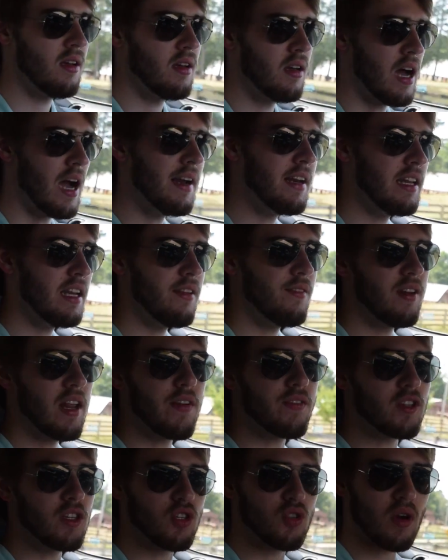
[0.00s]
I didn't even
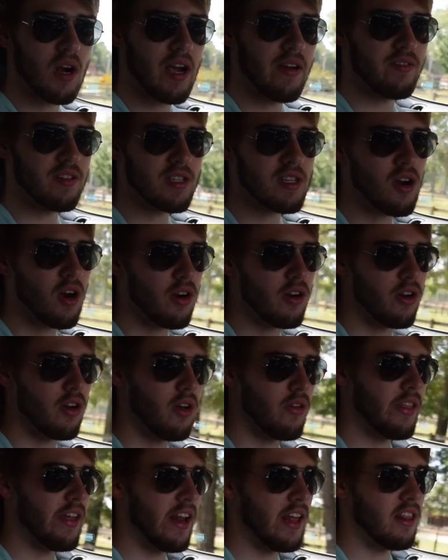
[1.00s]
have to drive this car to
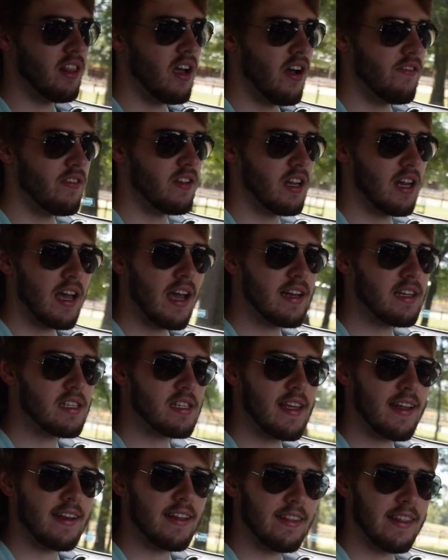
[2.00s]
know that I loved it. I just
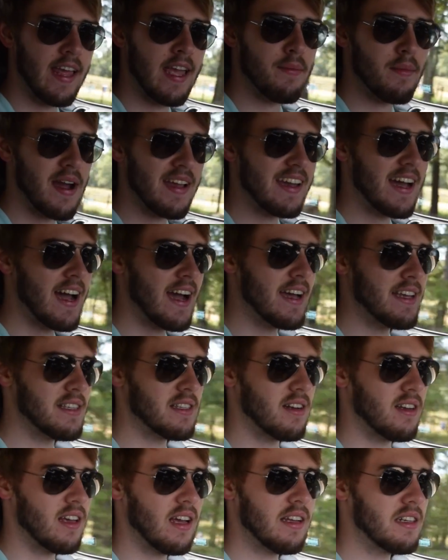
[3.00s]
had to lay my eyes
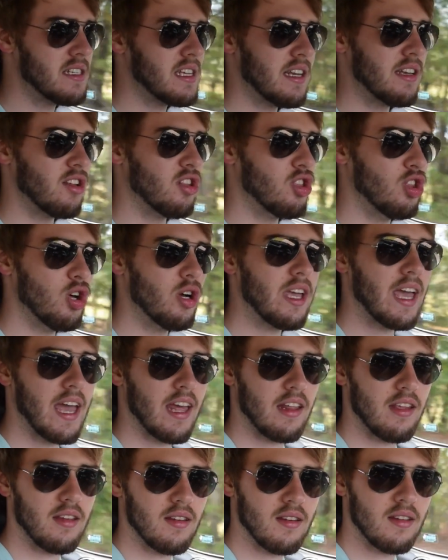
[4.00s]
on it. I just had to look at
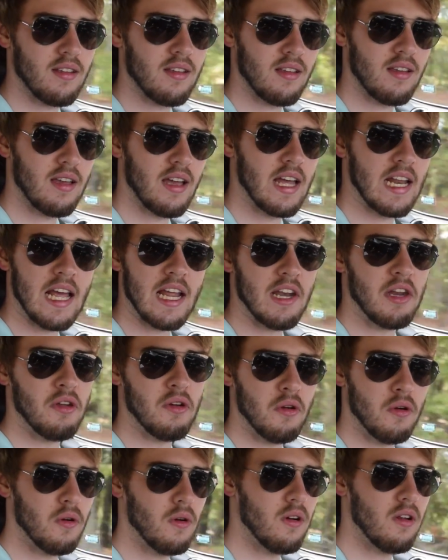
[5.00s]
it. And I
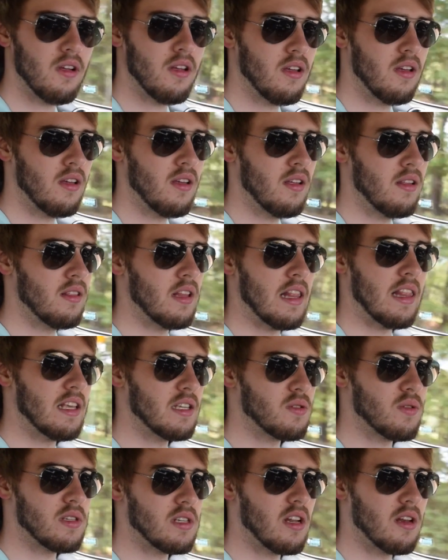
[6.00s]
knew that
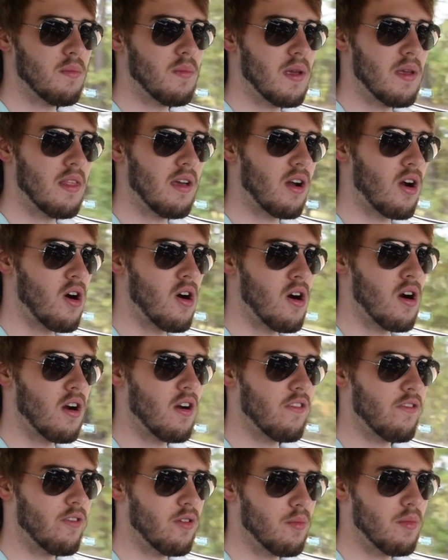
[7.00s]
this was going to be the car
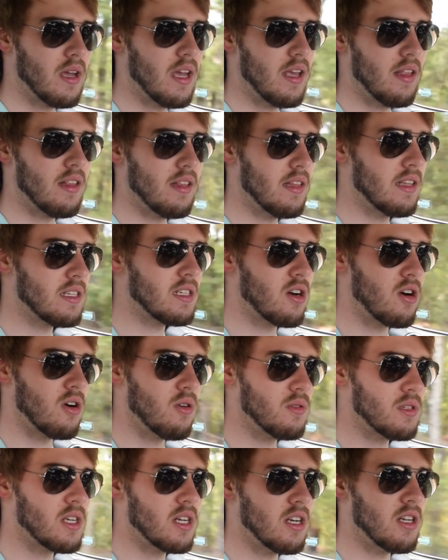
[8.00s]
for me, that this car
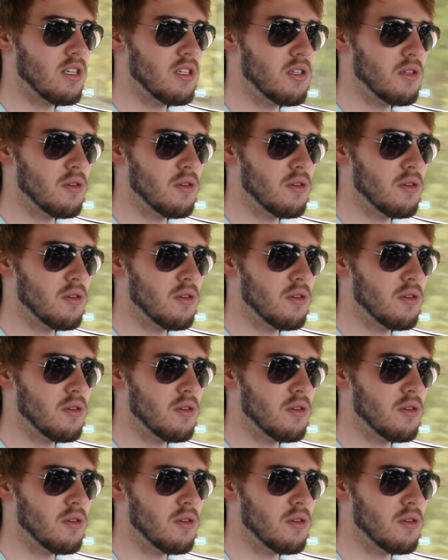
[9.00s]
was going to